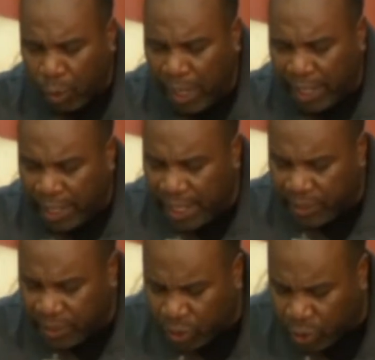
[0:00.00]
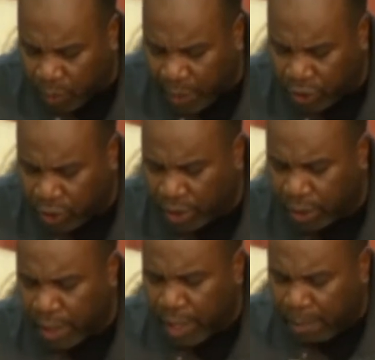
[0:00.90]
with these
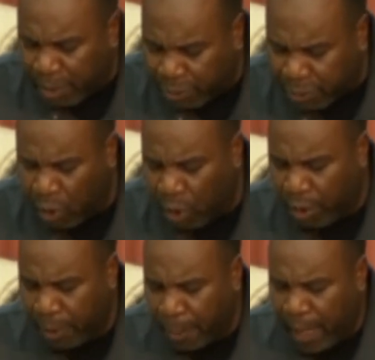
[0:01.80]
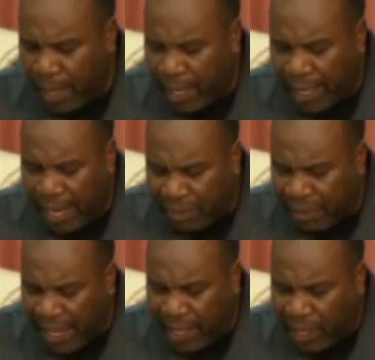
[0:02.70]
situations before. And I
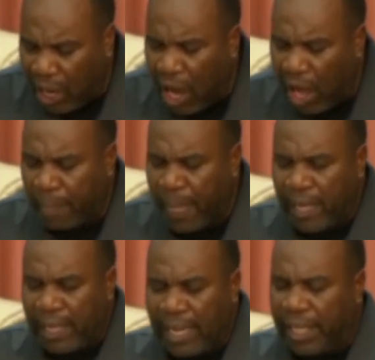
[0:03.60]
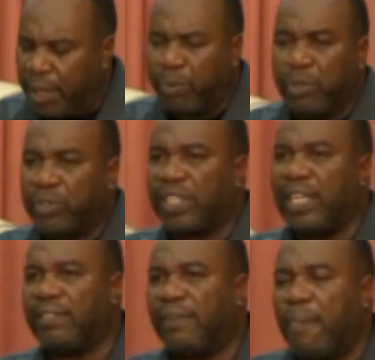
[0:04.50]
thank God that Hebrews
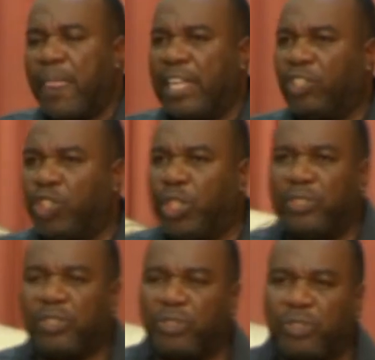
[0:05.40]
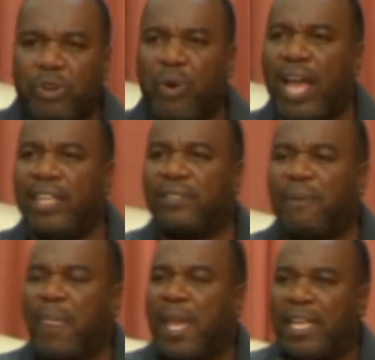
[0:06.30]
says that Jesus
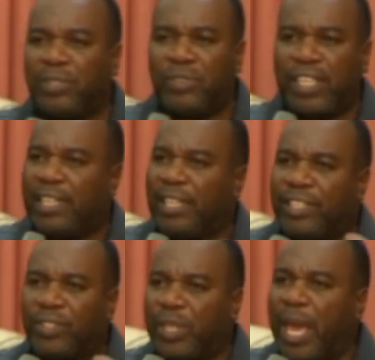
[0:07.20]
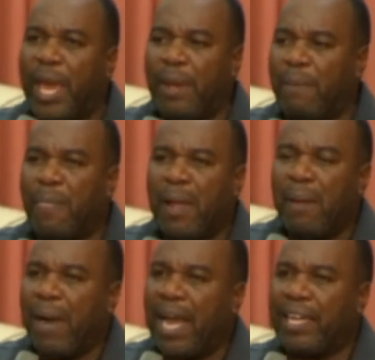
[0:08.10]
Christ is still the same.
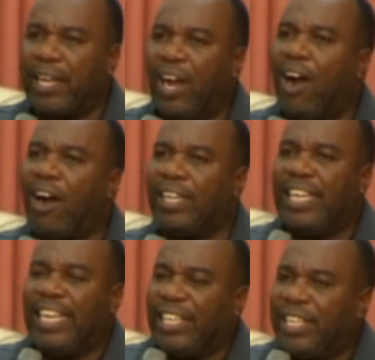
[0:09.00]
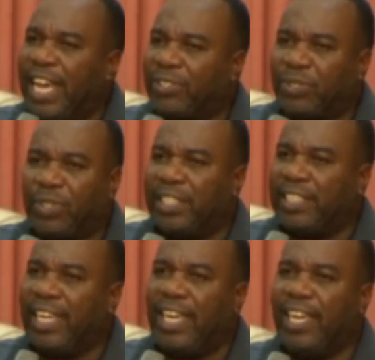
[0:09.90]
My God,
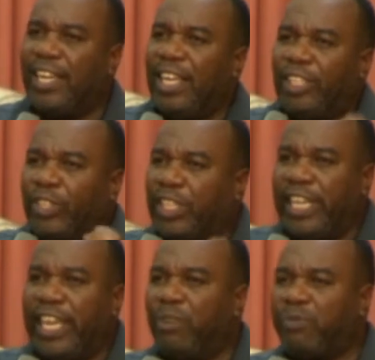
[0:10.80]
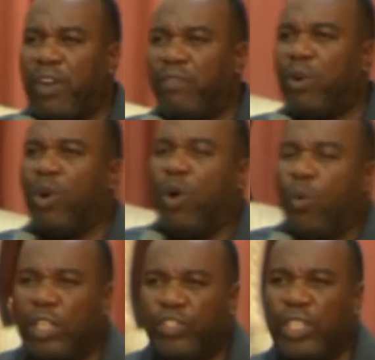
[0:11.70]
yesterday, today, forever.
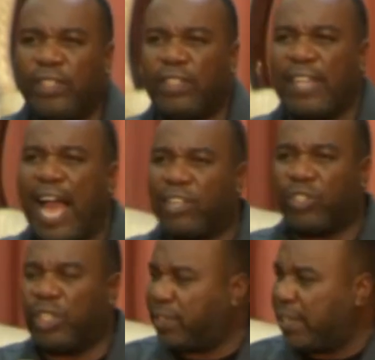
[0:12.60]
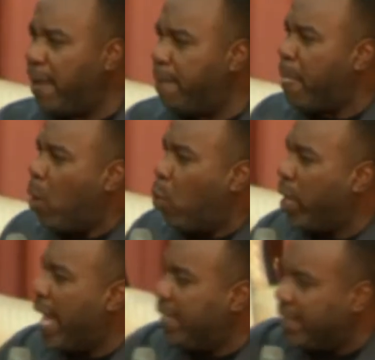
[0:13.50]
What Jesus actually saying,
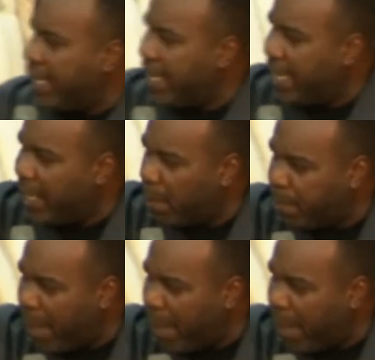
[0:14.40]
what I did in the